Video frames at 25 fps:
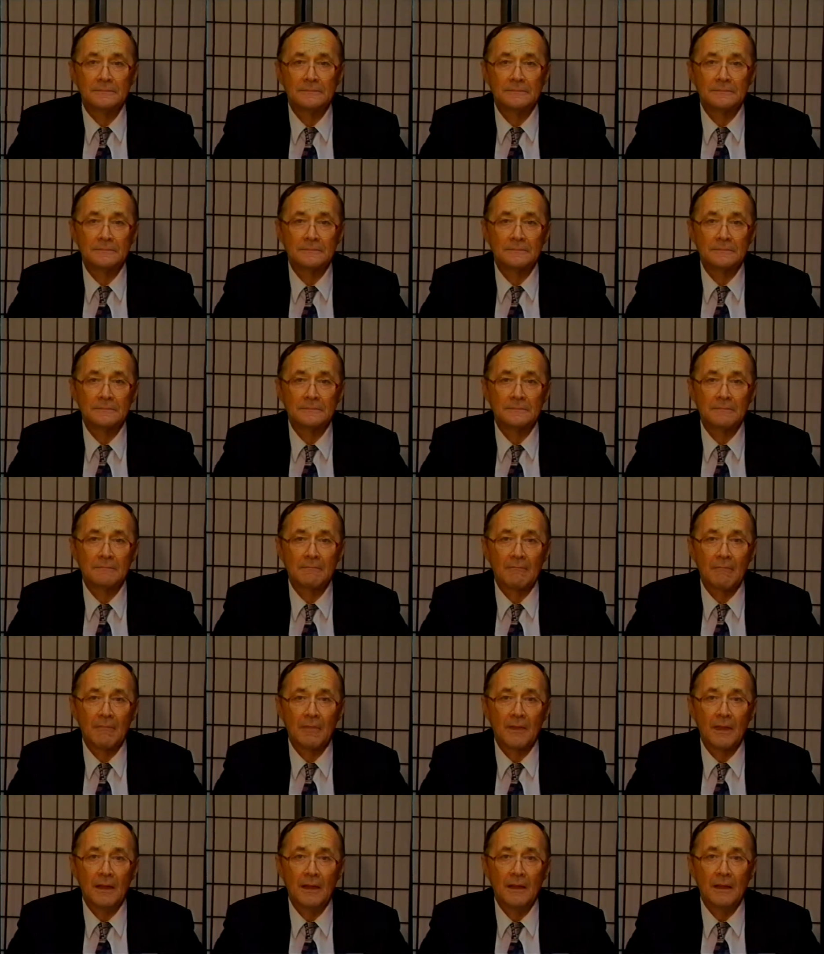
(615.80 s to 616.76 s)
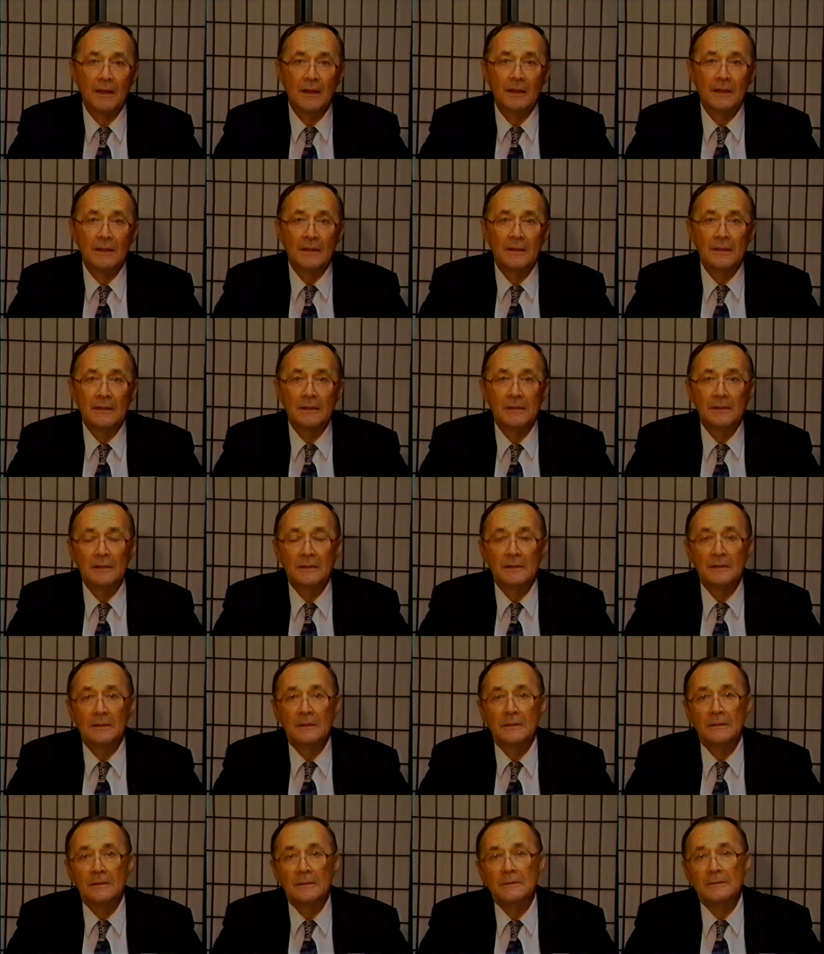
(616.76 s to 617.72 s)

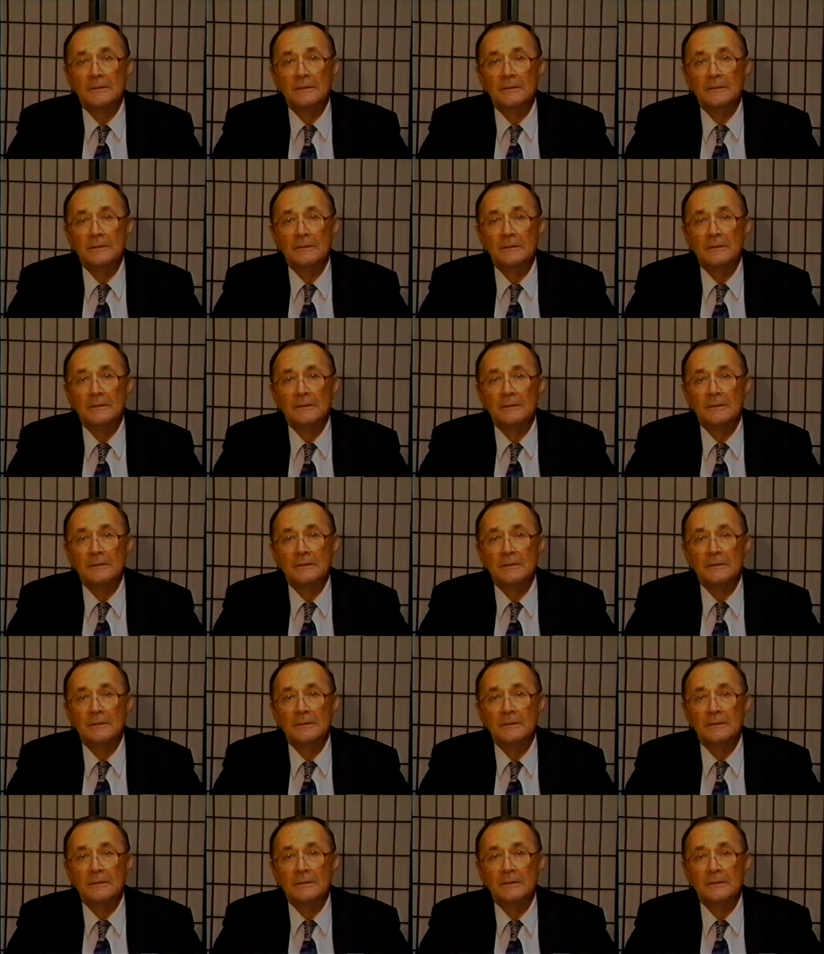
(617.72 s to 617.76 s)
(silence)